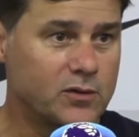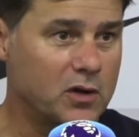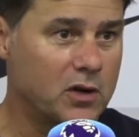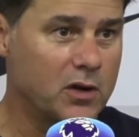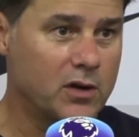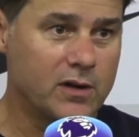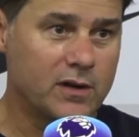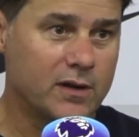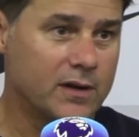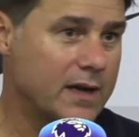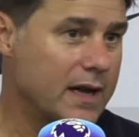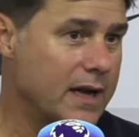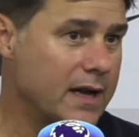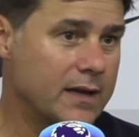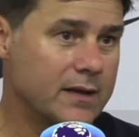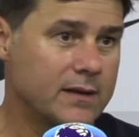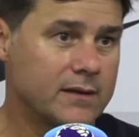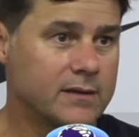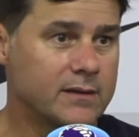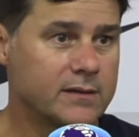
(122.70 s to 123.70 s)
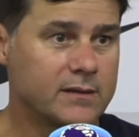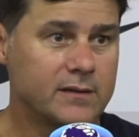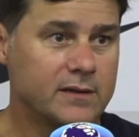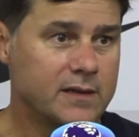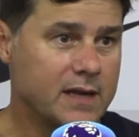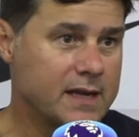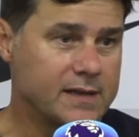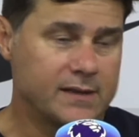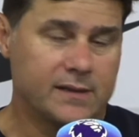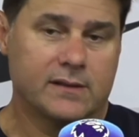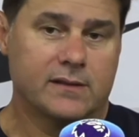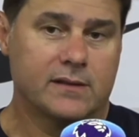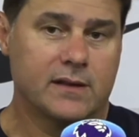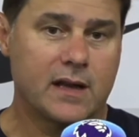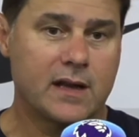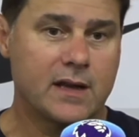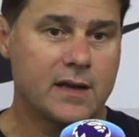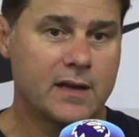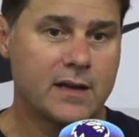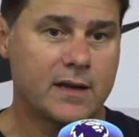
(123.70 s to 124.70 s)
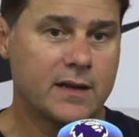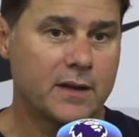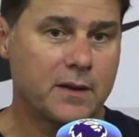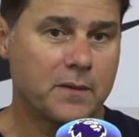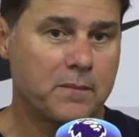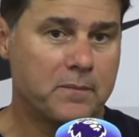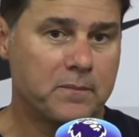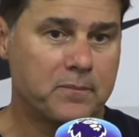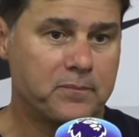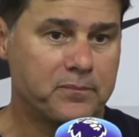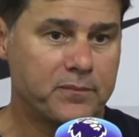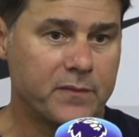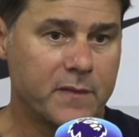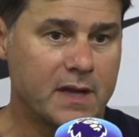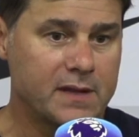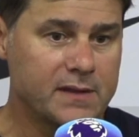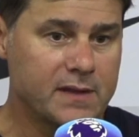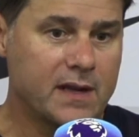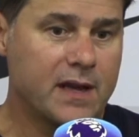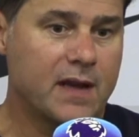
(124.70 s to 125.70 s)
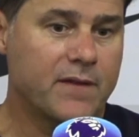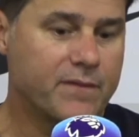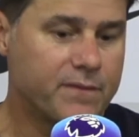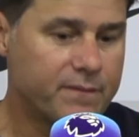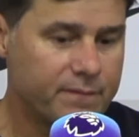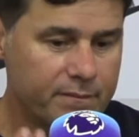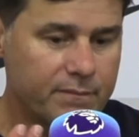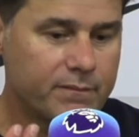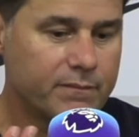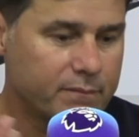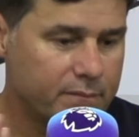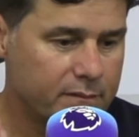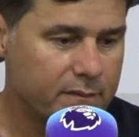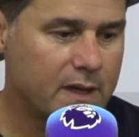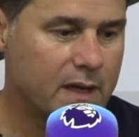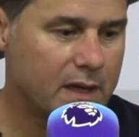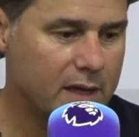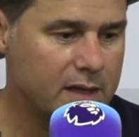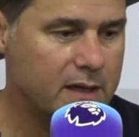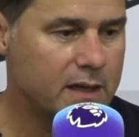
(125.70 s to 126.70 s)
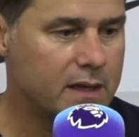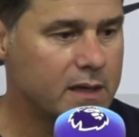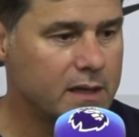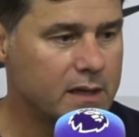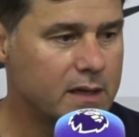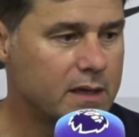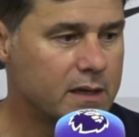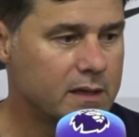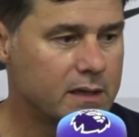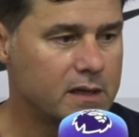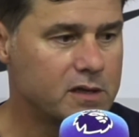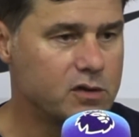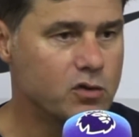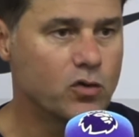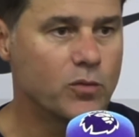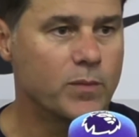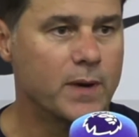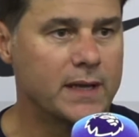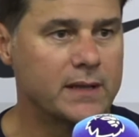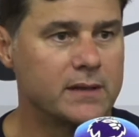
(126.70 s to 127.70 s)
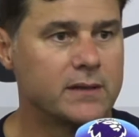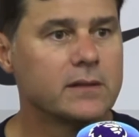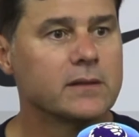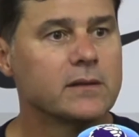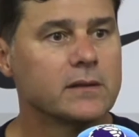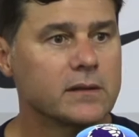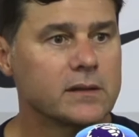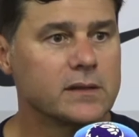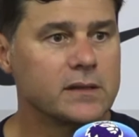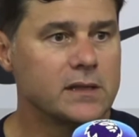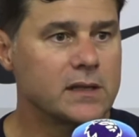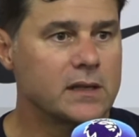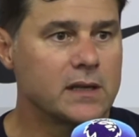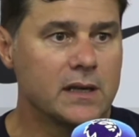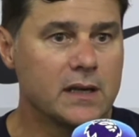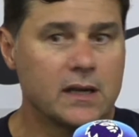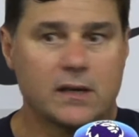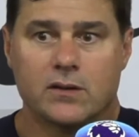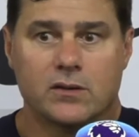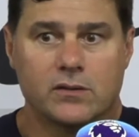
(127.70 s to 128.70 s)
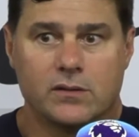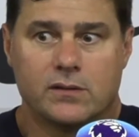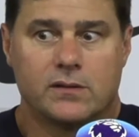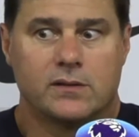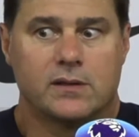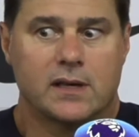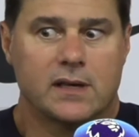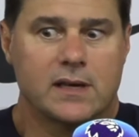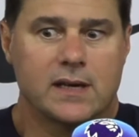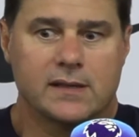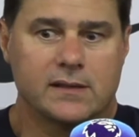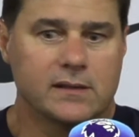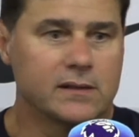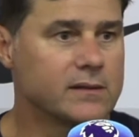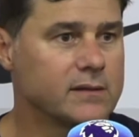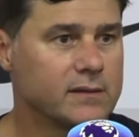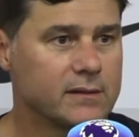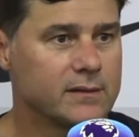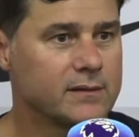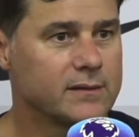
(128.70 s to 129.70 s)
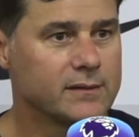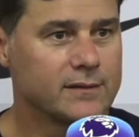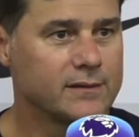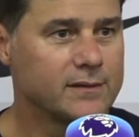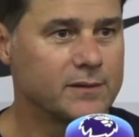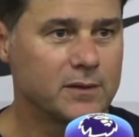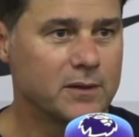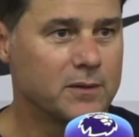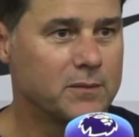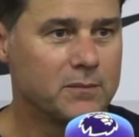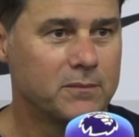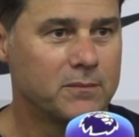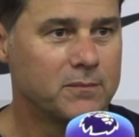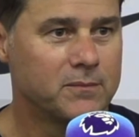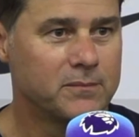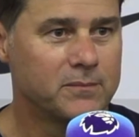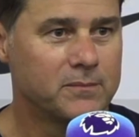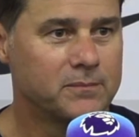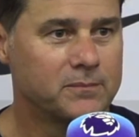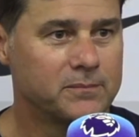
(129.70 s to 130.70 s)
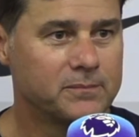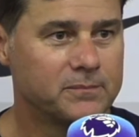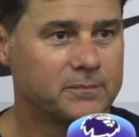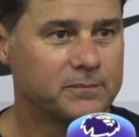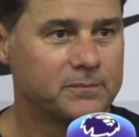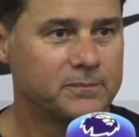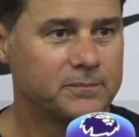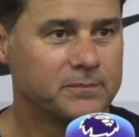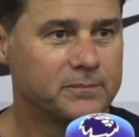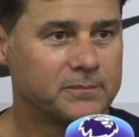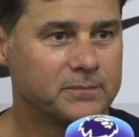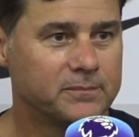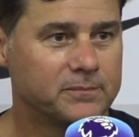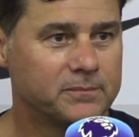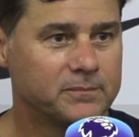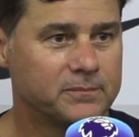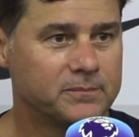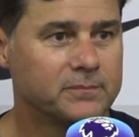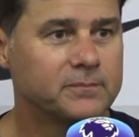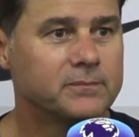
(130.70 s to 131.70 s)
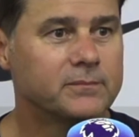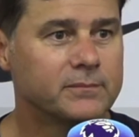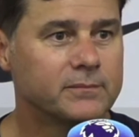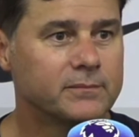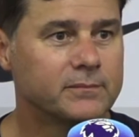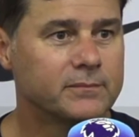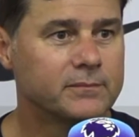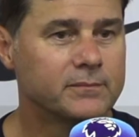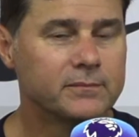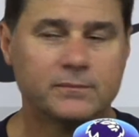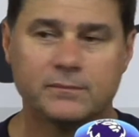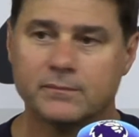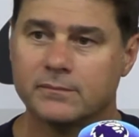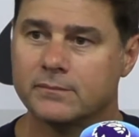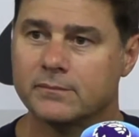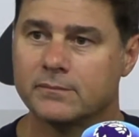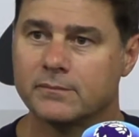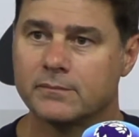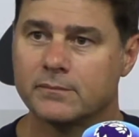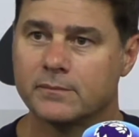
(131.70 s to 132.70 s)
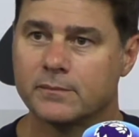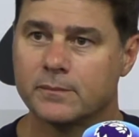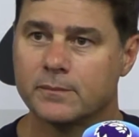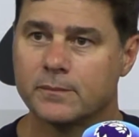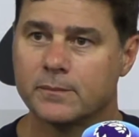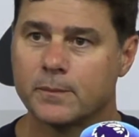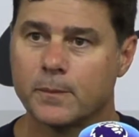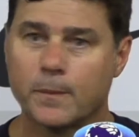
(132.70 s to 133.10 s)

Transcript: talk, and yes, uh, yes, I have the, the, the new, but still I cannot say nothing, you know. Okay. Okay, go so Liam.